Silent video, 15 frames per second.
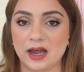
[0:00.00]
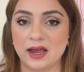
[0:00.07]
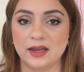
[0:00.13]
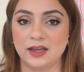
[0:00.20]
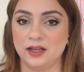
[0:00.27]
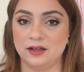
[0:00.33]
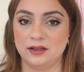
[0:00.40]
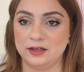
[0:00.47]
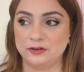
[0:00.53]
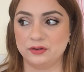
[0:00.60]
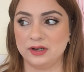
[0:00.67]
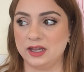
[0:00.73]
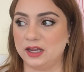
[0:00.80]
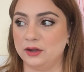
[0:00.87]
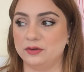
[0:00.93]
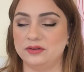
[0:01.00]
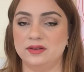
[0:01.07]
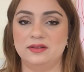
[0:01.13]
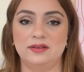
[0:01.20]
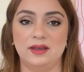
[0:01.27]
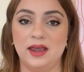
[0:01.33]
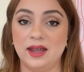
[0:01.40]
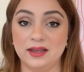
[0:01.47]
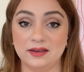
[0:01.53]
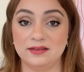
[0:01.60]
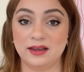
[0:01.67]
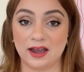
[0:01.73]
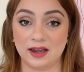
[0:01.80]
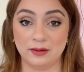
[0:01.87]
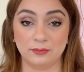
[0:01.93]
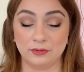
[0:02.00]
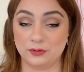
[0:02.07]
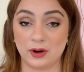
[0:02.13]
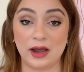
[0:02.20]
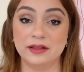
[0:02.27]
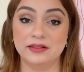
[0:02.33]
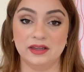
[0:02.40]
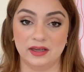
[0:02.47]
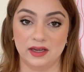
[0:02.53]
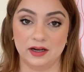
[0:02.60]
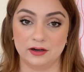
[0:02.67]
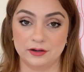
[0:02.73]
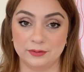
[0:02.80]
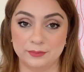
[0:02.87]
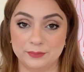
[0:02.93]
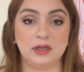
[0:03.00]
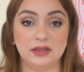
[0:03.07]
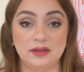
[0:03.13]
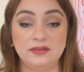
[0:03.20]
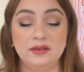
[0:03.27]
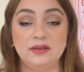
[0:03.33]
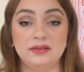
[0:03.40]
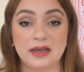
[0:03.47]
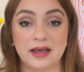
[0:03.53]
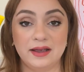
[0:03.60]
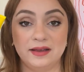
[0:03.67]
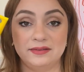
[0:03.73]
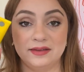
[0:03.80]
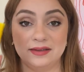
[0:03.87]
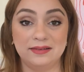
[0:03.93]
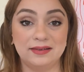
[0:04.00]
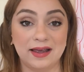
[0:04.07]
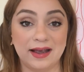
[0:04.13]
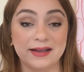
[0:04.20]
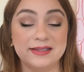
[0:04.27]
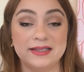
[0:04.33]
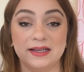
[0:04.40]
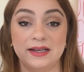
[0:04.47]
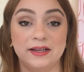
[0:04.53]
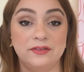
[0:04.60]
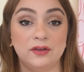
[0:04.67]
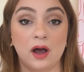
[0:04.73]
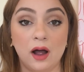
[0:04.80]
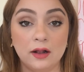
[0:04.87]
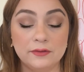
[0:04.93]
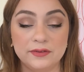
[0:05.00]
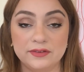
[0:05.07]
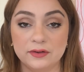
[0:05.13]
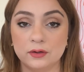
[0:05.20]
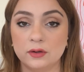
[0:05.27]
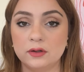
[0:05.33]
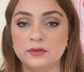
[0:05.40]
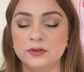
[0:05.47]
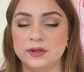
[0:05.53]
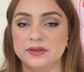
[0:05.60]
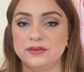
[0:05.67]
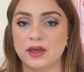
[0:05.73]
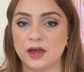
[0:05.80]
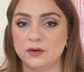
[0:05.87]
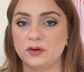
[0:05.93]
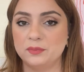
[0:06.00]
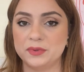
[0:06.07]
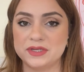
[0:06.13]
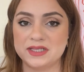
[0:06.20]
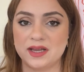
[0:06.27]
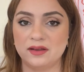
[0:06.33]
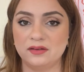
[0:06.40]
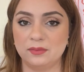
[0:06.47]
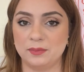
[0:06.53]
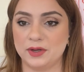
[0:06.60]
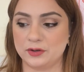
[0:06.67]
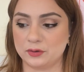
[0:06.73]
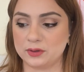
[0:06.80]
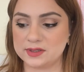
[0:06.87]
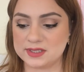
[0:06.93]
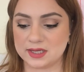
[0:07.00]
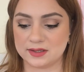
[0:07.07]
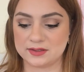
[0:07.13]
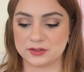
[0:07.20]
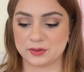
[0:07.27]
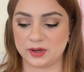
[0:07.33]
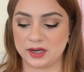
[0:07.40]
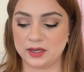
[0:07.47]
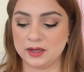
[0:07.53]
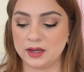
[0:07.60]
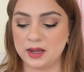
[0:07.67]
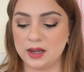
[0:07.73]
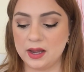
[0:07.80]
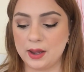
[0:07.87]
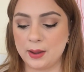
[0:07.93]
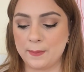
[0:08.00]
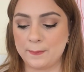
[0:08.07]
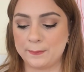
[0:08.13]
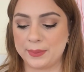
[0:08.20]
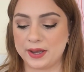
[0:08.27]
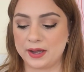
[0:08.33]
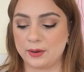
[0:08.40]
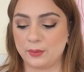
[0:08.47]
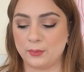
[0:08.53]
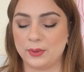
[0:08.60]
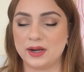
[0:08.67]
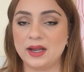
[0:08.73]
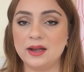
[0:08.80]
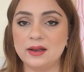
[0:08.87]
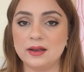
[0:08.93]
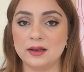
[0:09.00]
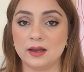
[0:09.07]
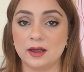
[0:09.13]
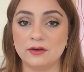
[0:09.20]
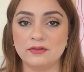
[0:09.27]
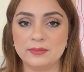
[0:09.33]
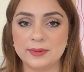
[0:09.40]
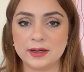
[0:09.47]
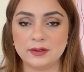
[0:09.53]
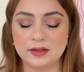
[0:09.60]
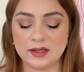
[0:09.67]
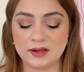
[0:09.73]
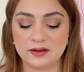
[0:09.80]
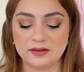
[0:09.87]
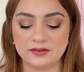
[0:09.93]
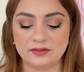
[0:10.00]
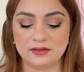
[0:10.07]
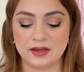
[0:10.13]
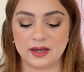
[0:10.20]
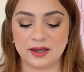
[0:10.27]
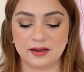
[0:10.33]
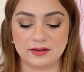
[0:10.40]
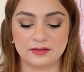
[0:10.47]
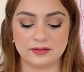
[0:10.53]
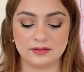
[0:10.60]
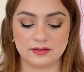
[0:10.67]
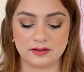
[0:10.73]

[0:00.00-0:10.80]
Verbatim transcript: can literally use it anytime throughout the year. This is, as it says, it is all physical, so it's 100% mineral sunscreen. But what I love about this is